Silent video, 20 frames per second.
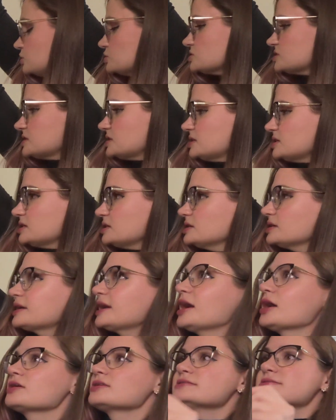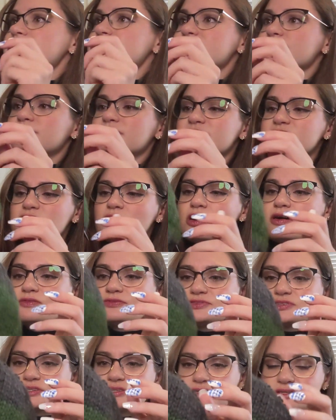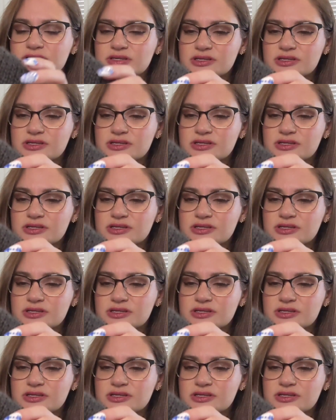using Karen Simply Soft